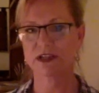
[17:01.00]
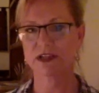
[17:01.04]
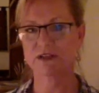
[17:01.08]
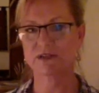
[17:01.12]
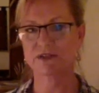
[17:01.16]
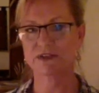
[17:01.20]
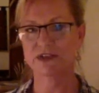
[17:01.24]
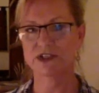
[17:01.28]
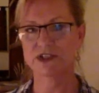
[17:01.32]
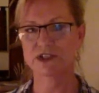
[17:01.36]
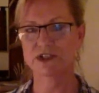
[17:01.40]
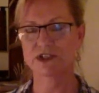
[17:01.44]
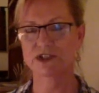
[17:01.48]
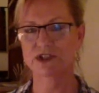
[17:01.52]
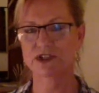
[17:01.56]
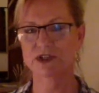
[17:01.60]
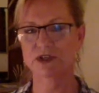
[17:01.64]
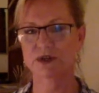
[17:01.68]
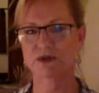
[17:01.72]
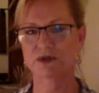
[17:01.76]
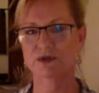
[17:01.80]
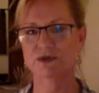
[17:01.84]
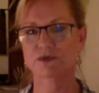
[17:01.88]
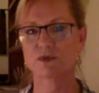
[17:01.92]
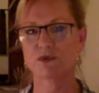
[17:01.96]
television
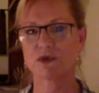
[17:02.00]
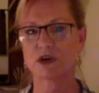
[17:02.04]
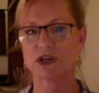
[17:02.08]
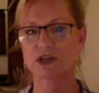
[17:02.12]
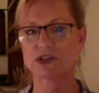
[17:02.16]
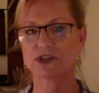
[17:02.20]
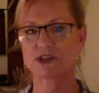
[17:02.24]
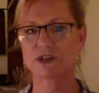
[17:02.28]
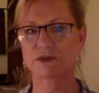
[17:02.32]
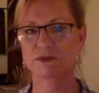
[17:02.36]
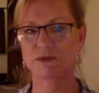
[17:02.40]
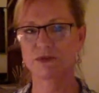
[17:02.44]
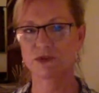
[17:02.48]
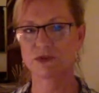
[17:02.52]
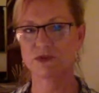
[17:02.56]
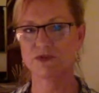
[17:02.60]
shows, watching